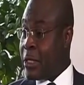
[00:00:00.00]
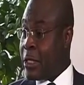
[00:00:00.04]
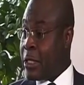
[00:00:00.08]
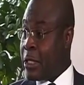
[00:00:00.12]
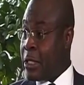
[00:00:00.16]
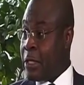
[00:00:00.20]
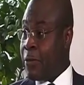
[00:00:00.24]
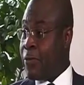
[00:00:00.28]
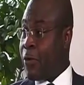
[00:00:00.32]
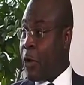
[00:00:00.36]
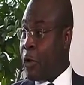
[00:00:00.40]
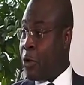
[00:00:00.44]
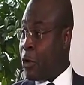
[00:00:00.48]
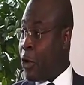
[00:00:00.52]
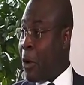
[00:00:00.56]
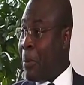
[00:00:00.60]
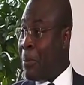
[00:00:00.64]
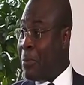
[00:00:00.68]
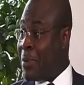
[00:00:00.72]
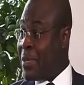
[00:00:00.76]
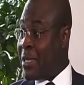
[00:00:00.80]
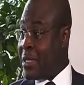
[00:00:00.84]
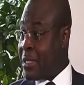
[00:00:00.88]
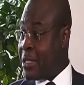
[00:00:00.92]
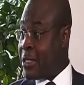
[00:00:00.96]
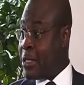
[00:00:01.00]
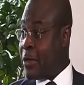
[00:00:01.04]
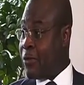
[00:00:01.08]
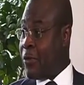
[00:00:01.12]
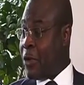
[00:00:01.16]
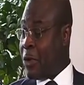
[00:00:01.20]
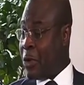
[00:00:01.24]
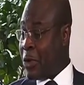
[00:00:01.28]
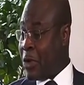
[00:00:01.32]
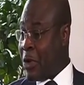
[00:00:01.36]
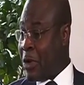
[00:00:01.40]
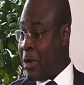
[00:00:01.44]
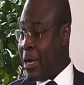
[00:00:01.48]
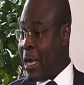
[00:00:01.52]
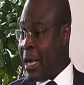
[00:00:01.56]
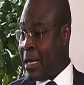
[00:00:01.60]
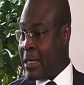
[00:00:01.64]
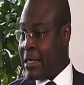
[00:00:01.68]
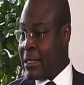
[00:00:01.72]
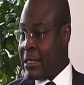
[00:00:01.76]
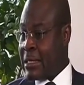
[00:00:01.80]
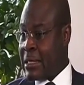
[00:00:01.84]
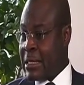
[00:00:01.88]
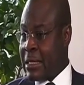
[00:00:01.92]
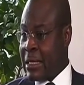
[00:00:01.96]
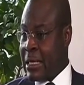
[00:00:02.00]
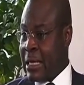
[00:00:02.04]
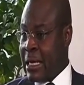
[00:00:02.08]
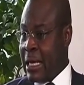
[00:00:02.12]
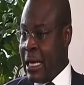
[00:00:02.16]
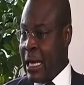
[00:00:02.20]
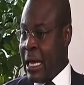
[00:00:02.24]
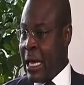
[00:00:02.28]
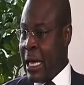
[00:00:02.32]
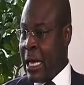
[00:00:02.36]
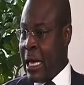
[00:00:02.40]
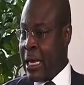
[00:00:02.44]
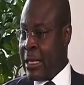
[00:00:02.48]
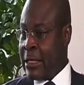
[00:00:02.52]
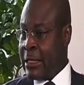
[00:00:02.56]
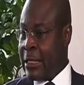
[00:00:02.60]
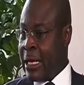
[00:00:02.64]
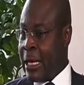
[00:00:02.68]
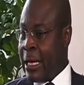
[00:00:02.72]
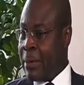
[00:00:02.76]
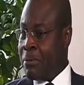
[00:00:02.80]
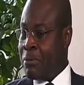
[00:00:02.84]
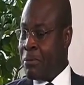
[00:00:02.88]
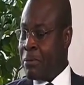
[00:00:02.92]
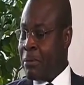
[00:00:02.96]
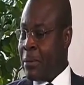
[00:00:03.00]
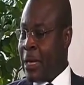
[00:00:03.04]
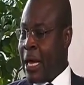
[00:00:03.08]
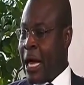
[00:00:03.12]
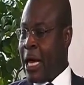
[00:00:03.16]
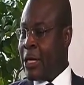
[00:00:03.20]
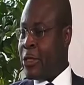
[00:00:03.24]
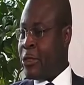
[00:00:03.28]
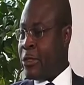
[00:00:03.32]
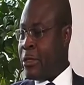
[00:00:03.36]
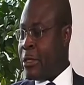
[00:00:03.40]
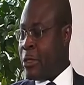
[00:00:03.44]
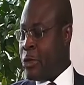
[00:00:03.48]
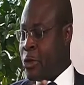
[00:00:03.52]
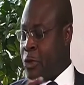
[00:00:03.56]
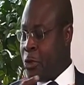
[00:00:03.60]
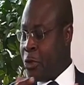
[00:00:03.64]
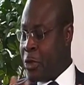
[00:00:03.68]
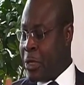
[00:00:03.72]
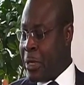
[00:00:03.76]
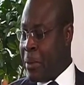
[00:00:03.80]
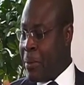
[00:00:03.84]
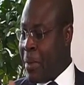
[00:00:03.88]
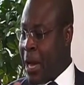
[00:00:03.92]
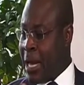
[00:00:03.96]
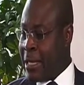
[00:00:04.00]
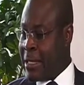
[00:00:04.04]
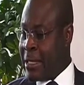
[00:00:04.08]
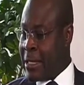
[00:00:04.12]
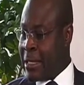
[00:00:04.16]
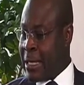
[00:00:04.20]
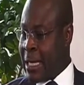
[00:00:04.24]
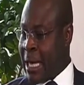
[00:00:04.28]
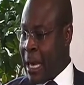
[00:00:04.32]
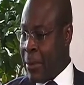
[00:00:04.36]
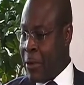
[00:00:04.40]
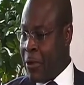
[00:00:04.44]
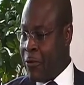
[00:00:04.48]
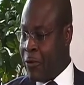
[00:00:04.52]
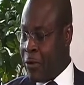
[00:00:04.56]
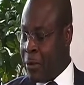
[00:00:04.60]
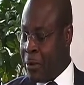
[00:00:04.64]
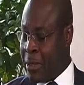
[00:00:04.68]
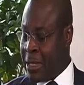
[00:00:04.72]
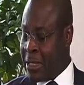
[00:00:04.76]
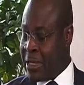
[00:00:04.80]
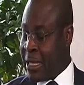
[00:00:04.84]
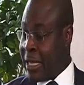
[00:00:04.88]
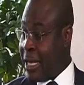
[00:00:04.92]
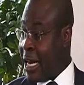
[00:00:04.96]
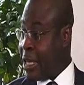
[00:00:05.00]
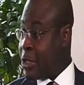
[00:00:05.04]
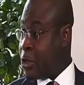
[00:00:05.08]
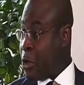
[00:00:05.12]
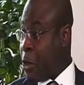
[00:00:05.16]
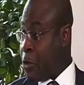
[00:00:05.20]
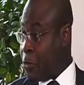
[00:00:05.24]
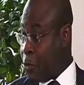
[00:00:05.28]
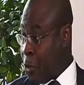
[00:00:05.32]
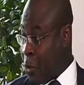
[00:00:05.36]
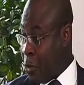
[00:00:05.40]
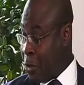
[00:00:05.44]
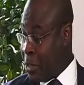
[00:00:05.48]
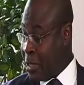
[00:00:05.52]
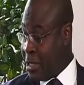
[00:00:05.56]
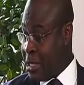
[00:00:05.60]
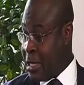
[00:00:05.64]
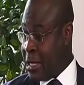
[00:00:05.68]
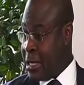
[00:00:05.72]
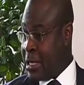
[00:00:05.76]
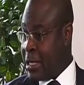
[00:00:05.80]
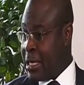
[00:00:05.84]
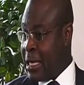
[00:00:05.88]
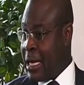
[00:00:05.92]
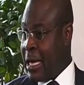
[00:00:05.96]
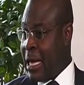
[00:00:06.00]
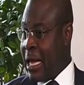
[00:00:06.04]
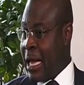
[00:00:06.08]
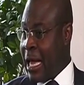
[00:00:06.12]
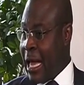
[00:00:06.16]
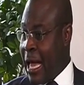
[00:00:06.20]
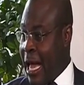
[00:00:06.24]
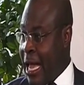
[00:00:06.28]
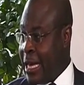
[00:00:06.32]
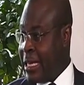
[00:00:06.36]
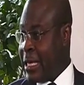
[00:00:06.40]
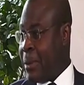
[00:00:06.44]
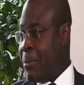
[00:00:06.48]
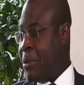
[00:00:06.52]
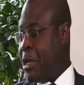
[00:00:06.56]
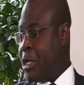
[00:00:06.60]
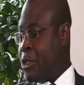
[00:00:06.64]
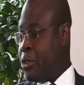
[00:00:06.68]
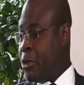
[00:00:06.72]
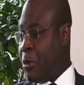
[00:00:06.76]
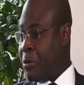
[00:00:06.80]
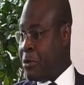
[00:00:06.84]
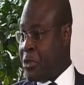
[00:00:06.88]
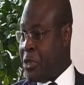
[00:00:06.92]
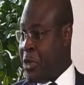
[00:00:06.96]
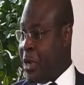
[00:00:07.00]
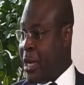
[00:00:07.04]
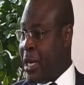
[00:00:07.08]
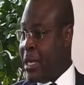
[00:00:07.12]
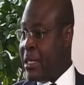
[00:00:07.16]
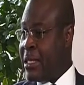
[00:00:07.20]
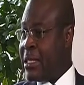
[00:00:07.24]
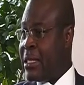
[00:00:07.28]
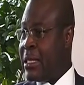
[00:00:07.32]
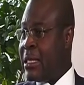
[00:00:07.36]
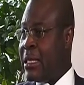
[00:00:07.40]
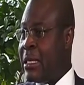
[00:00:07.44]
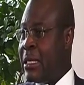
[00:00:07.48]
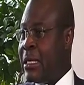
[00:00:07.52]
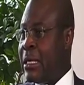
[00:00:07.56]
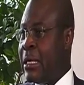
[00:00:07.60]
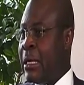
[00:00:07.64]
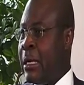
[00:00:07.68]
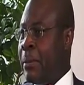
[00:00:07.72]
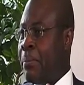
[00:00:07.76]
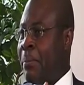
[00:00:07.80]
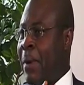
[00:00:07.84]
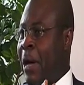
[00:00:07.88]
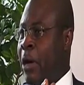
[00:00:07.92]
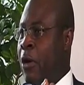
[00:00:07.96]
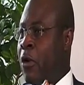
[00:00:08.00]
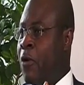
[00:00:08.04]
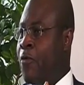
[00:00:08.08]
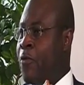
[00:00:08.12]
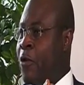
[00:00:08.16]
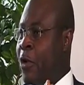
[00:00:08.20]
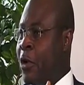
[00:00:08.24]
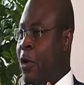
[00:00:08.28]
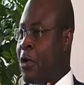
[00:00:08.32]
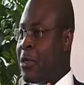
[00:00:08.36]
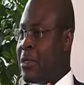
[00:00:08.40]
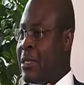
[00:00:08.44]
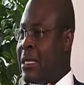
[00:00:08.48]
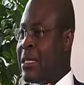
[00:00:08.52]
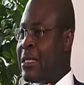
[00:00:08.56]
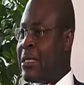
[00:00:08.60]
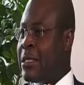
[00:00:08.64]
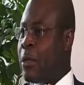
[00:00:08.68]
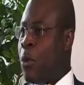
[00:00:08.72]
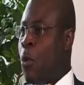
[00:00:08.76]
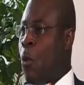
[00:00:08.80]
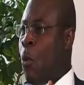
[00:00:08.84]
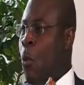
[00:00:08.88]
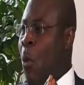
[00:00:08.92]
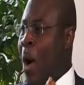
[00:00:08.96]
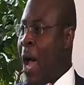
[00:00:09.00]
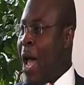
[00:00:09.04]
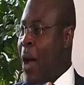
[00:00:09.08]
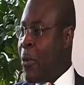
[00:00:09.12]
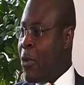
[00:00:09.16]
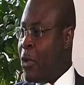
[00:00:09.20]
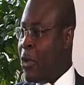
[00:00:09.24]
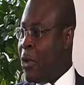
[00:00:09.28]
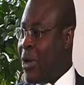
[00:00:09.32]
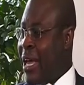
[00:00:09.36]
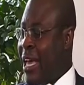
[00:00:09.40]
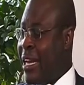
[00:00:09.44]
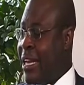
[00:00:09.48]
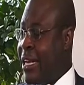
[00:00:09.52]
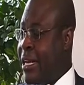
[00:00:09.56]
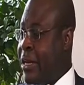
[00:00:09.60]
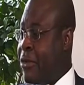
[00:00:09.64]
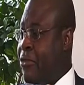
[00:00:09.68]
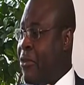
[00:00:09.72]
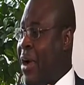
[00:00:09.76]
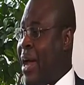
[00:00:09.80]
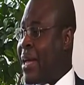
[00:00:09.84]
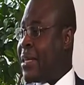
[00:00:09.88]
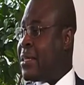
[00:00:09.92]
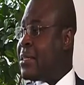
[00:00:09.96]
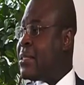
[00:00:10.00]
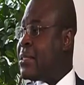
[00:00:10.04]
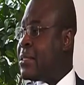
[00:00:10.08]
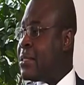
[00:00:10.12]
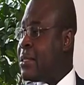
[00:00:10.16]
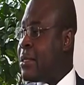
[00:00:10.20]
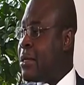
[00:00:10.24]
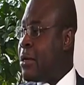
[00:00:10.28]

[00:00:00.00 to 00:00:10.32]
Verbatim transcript: You've got to compete, you've got to connect. And um, as you would imagine, coming from the Standards Authority and the Ministry of Trade, mm. my whole focus is why are we not getting it right?